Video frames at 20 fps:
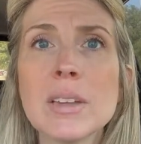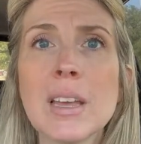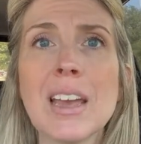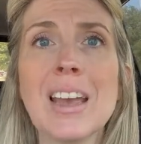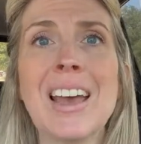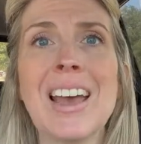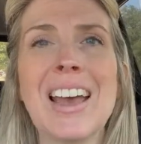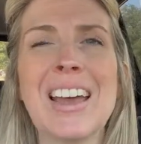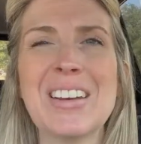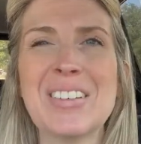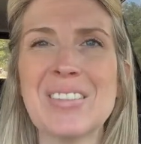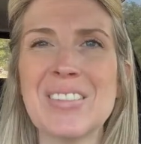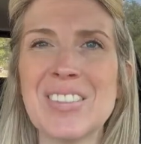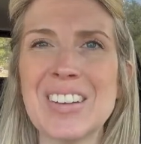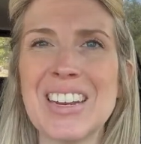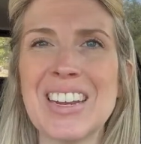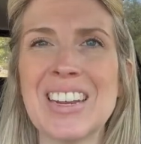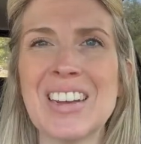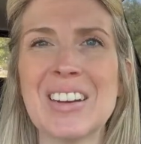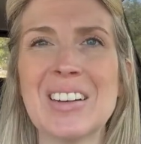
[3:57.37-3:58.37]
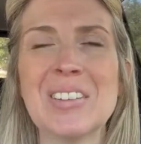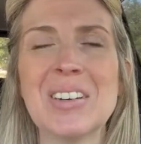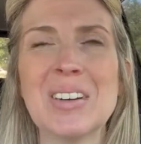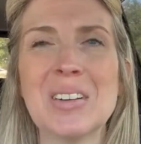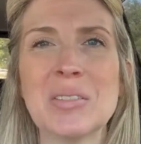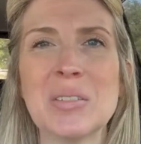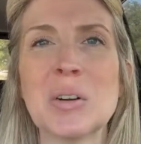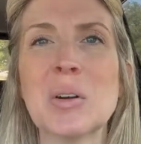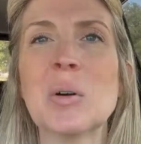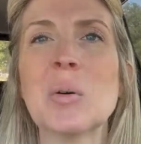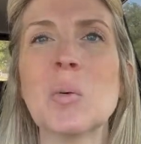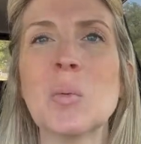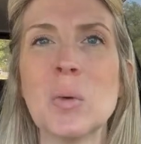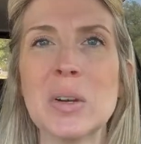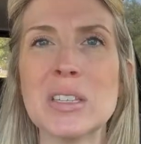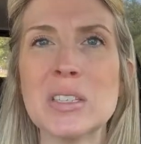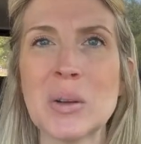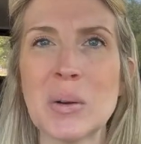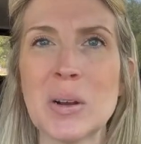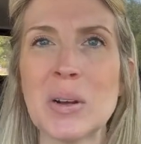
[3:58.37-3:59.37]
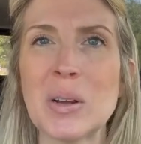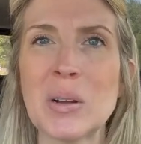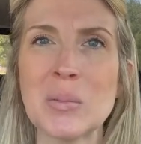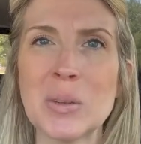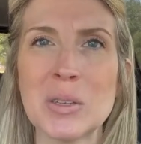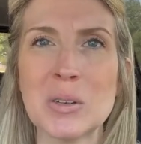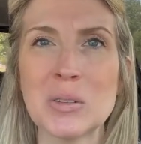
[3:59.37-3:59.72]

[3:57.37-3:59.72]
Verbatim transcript: and we go over what's going on with your